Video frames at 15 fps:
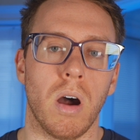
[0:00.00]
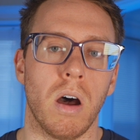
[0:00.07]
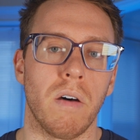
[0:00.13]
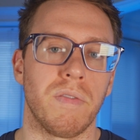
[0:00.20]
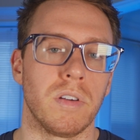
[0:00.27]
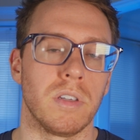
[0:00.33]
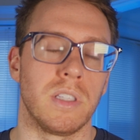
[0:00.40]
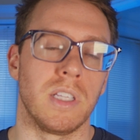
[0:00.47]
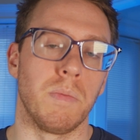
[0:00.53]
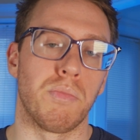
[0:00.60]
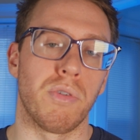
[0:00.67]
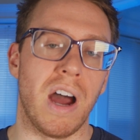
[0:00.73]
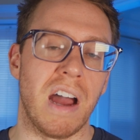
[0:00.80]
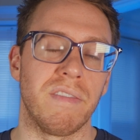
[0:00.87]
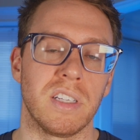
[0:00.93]
offers the
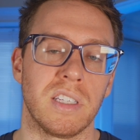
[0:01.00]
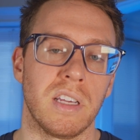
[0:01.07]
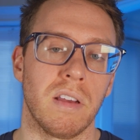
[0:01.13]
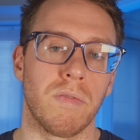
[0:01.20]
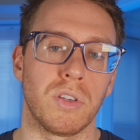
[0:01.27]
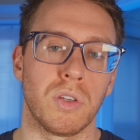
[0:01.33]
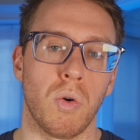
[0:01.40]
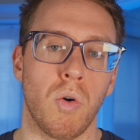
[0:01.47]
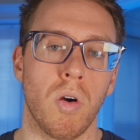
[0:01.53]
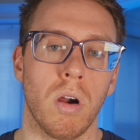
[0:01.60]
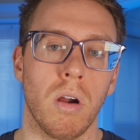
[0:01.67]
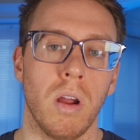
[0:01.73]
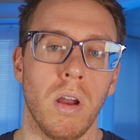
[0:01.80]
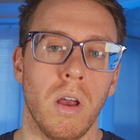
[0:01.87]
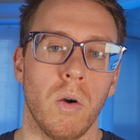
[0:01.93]
privacy of
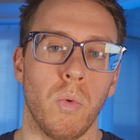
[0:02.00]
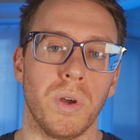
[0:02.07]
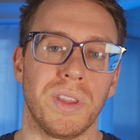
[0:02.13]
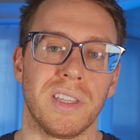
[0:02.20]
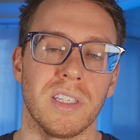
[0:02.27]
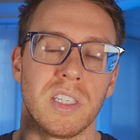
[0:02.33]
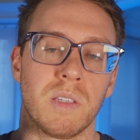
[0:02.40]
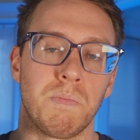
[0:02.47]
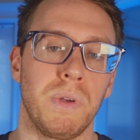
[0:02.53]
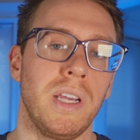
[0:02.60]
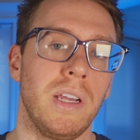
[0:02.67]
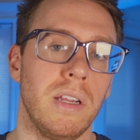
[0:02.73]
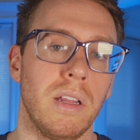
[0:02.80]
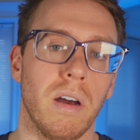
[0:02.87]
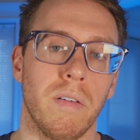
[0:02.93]
Tor with the
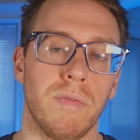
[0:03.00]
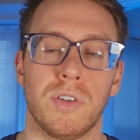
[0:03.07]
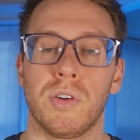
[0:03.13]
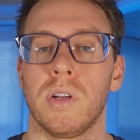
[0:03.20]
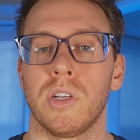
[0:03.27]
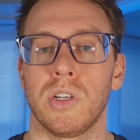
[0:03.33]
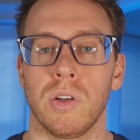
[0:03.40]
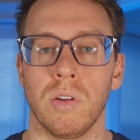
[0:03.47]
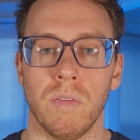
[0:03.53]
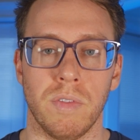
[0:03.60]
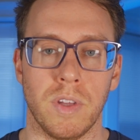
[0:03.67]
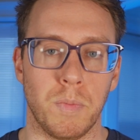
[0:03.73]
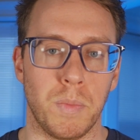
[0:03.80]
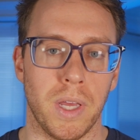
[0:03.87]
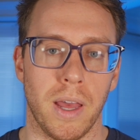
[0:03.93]
speed of traditional
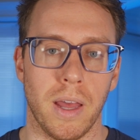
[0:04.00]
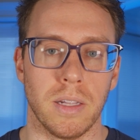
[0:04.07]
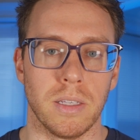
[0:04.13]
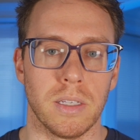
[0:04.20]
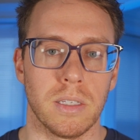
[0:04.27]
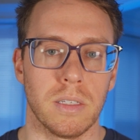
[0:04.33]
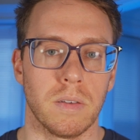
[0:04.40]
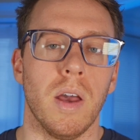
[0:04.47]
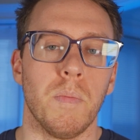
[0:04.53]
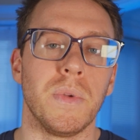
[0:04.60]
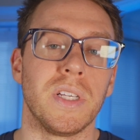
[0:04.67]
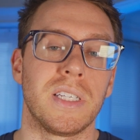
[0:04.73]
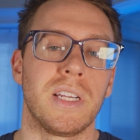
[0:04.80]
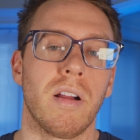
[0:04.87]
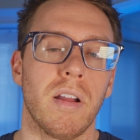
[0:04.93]
V P Ns.
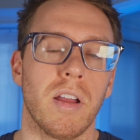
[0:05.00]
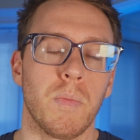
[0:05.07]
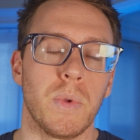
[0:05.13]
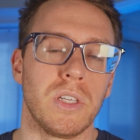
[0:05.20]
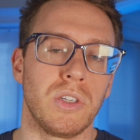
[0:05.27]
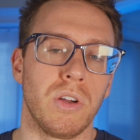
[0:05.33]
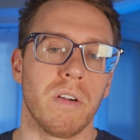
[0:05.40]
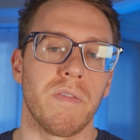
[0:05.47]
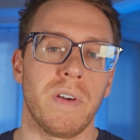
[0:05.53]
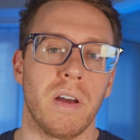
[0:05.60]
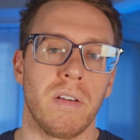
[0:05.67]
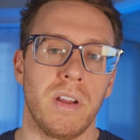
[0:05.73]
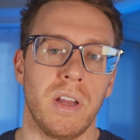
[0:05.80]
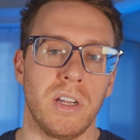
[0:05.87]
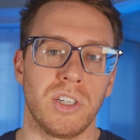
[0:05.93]
Mysterium is your
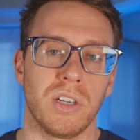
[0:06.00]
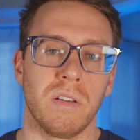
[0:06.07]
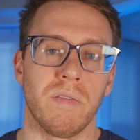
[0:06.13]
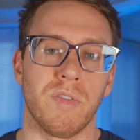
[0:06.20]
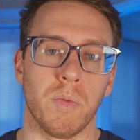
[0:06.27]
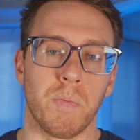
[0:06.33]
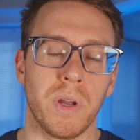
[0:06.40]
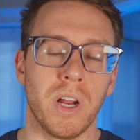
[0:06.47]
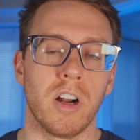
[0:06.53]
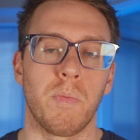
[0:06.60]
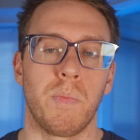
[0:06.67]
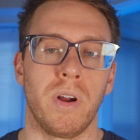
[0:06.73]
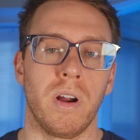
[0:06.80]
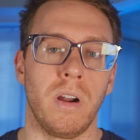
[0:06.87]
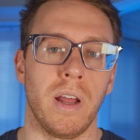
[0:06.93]
foundation for
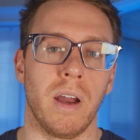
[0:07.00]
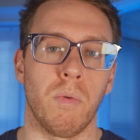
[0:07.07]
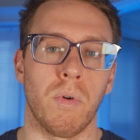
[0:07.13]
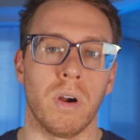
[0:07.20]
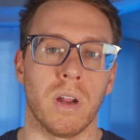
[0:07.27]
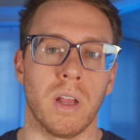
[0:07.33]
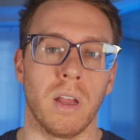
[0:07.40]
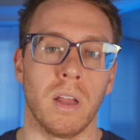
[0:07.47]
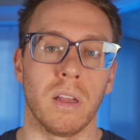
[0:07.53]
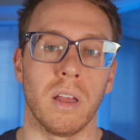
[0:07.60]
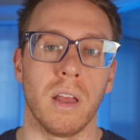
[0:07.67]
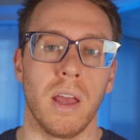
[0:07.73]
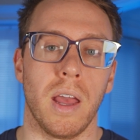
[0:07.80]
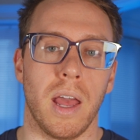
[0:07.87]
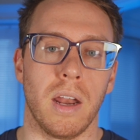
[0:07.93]
peer-to-peer networking
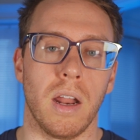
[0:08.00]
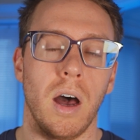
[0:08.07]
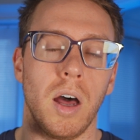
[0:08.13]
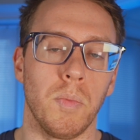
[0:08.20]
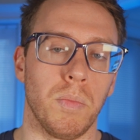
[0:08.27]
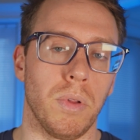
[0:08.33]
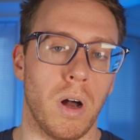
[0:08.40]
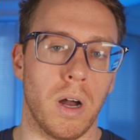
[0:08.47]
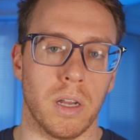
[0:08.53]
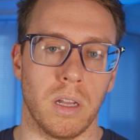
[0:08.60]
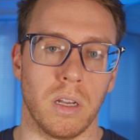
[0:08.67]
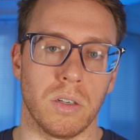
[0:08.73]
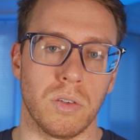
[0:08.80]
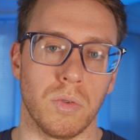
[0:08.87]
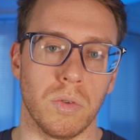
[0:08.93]
and
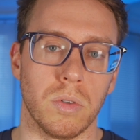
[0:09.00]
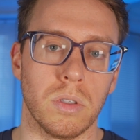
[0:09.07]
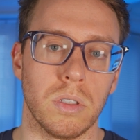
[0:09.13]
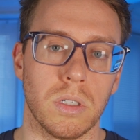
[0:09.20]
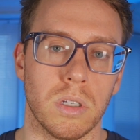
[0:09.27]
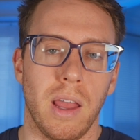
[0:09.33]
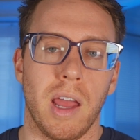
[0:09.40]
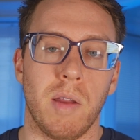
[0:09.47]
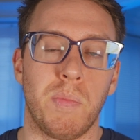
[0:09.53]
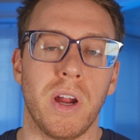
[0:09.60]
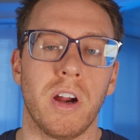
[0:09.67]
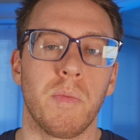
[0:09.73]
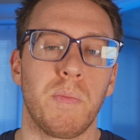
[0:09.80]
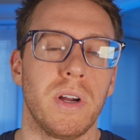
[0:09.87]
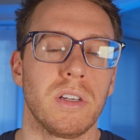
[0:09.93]
unblocking tools. And
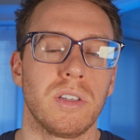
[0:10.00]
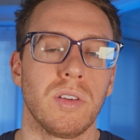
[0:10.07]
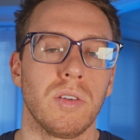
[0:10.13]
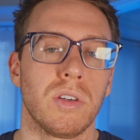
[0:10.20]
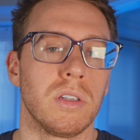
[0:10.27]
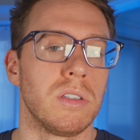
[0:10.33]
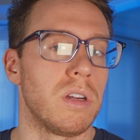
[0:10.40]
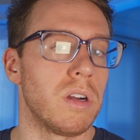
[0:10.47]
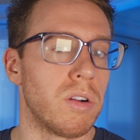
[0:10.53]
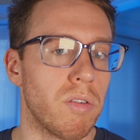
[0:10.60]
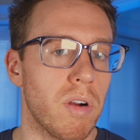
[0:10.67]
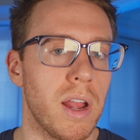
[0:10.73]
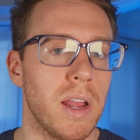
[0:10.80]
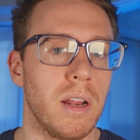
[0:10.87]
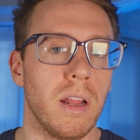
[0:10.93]
peer-to-peer solutions are
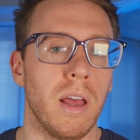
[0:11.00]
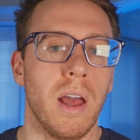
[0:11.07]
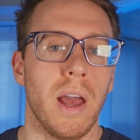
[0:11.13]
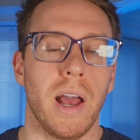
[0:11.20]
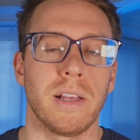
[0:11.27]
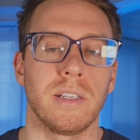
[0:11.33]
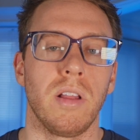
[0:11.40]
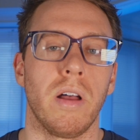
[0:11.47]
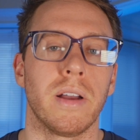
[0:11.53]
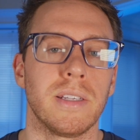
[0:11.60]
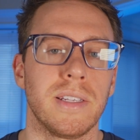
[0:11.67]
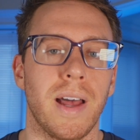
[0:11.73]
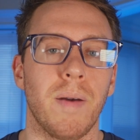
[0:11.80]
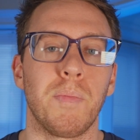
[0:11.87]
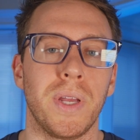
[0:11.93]
great as long as
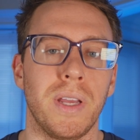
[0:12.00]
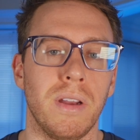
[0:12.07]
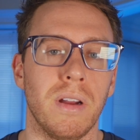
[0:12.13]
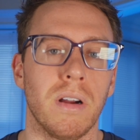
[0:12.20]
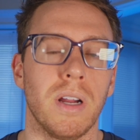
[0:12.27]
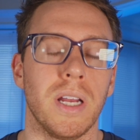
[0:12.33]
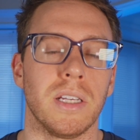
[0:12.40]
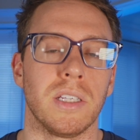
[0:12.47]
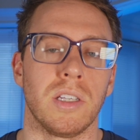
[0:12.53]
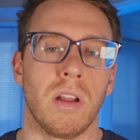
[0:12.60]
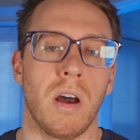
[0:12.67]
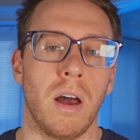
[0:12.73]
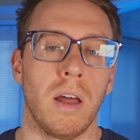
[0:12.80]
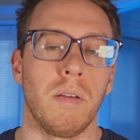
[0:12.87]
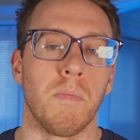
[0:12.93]
that peer is
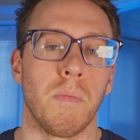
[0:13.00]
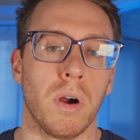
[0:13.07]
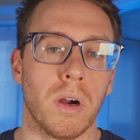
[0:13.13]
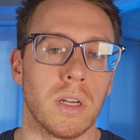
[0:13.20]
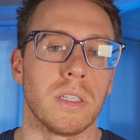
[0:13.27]
not Mark